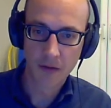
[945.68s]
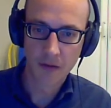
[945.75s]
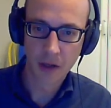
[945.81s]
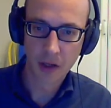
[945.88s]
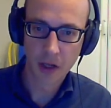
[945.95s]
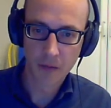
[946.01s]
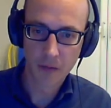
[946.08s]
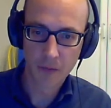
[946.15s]

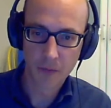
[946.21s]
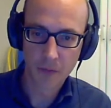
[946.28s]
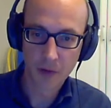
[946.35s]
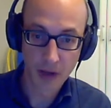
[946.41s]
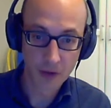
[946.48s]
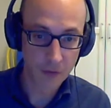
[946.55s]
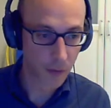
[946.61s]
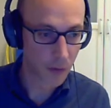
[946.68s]
of
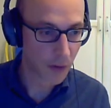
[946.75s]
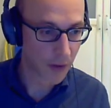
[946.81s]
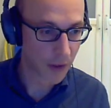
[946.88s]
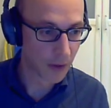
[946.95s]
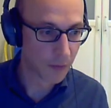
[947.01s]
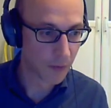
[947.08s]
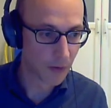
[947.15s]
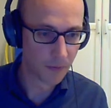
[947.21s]
transfer learning
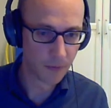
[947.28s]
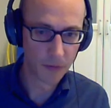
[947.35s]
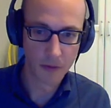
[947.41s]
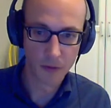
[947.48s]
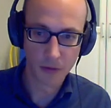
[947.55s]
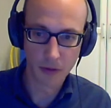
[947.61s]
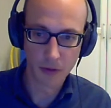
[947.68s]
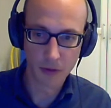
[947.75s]
involved. So
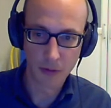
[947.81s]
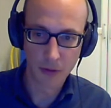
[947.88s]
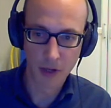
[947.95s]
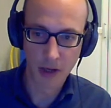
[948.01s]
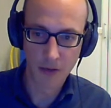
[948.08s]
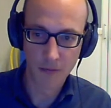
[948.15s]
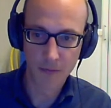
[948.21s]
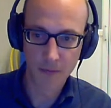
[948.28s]
you
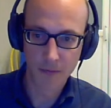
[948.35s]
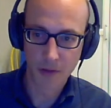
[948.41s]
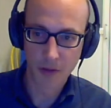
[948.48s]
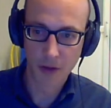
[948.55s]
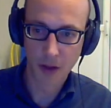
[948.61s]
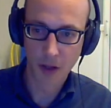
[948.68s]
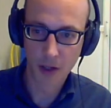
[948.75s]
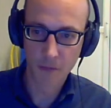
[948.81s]
have a
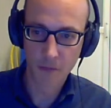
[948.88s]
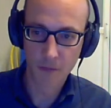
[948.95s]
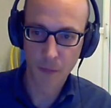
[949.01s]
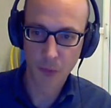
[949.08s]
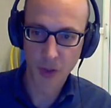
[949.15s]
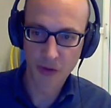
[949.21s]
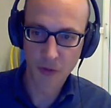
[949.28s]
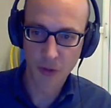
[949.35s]
lot of
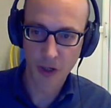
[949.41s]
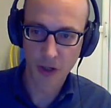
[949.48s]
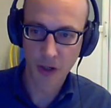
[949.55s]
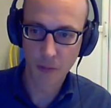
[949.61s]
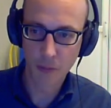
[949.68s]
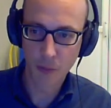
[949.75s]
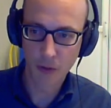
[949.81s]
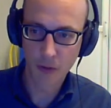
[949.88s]
pre-trained
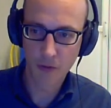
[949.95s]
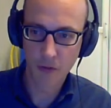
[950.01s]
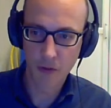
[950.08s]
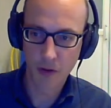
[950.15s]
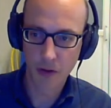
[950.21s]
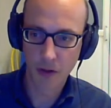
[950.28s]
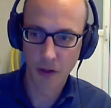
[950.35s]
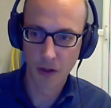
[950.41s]
networks
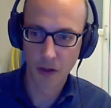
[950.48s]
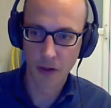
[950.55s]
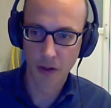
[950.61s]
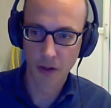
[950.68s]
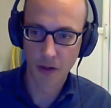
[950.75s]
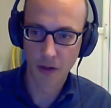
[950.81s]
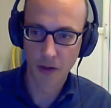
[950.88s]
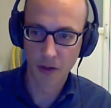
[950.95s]

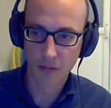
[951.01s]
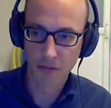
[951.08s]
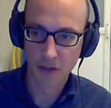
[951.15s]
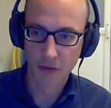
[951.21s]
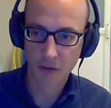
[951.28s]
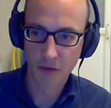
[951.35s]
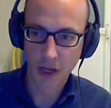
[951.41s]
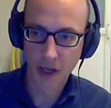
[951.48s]
on
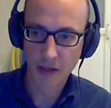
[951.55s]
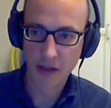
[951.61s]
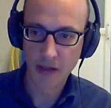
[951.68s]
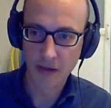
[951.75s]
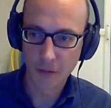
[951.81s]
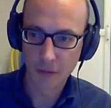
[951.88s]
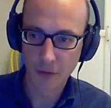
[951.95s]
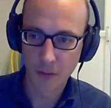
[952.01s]
slightly
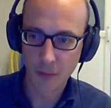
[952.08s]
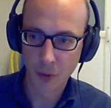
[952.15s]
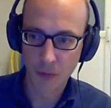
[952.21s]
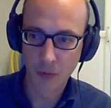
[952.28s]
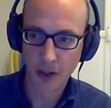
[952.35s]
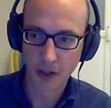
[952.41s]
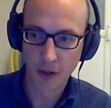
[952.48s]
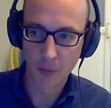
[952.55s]
different but
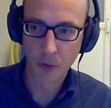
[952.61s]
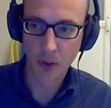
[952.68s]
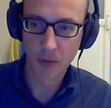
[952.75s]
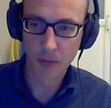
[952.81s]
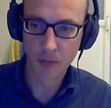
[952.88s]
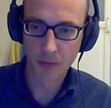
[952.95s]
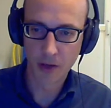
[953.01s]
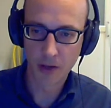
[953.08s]
related
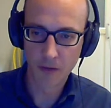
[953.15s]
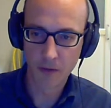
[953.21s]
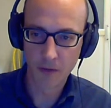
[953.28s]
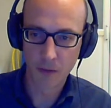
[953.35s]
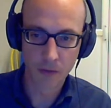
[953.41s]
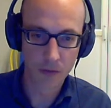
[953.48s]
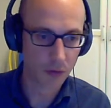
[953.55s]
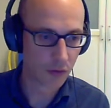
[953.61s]
problem sets
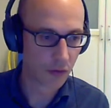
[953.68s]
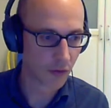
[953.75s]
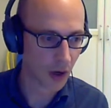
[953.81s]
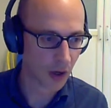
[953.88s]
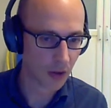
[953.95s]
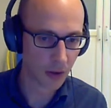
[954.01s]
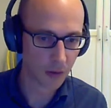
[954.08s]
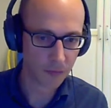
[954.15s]
to
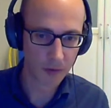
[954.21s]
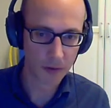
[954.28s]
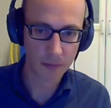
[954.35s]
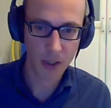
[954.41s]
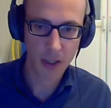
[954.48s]
start off from.